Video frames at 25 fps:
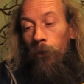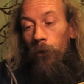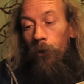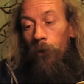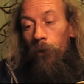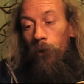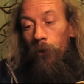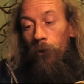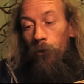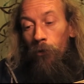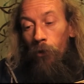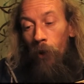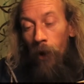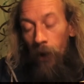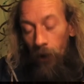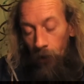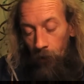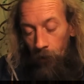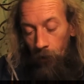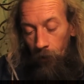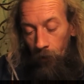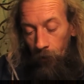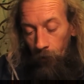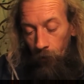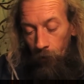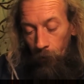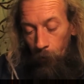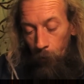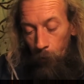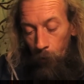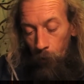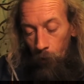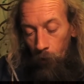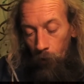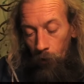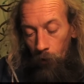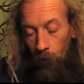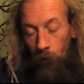The strength is
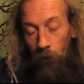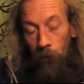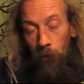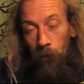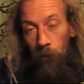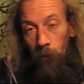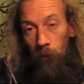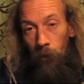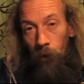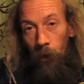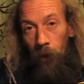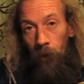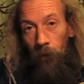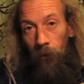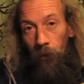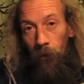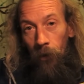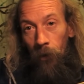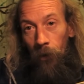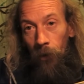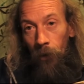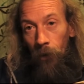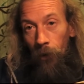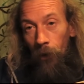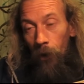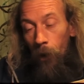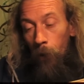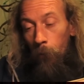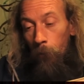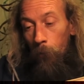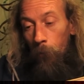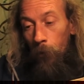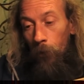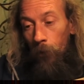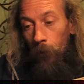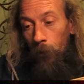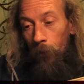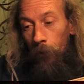small, right? So the
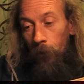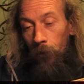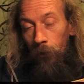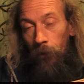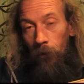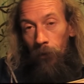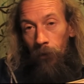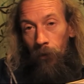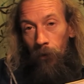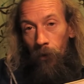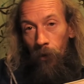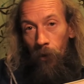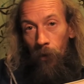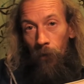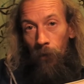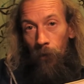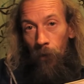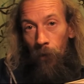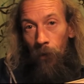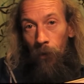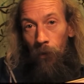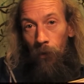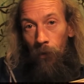numbers of